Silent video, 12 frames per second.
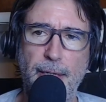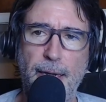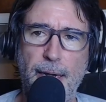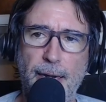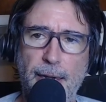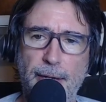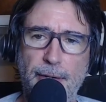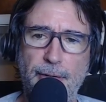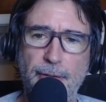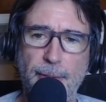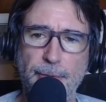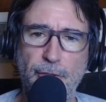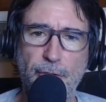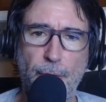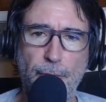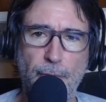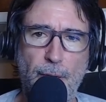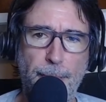And let me just
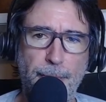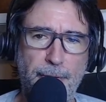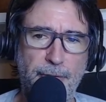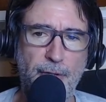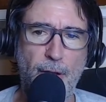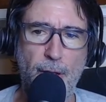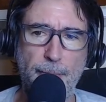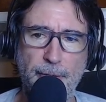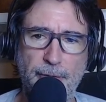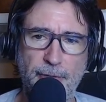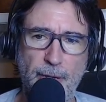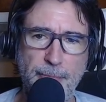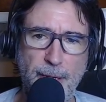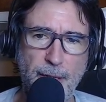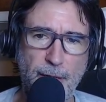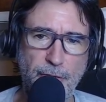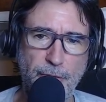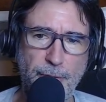go through a couple of these comments. I may
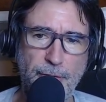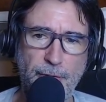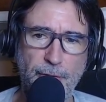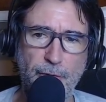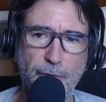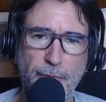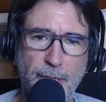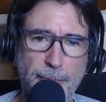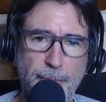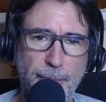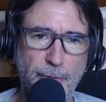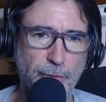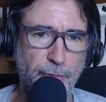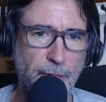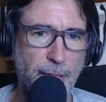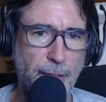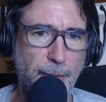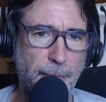not show these on the screen, but I'm just
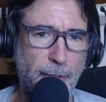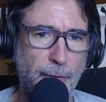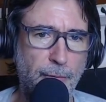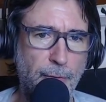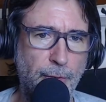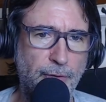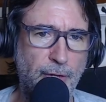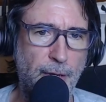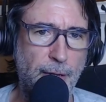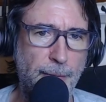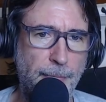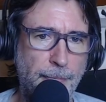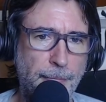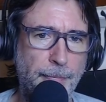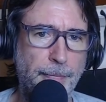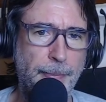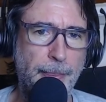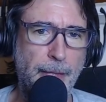reading them here in real time.
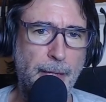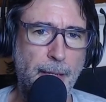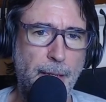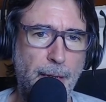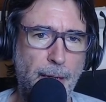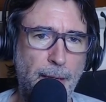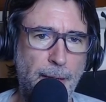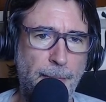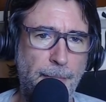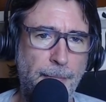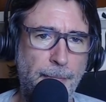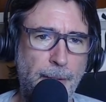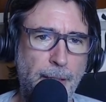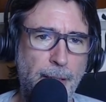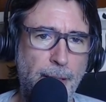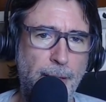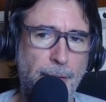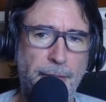Um,
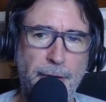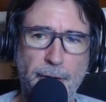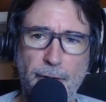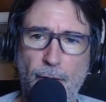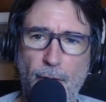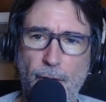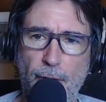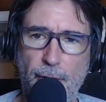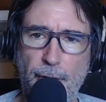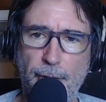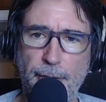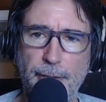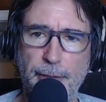there are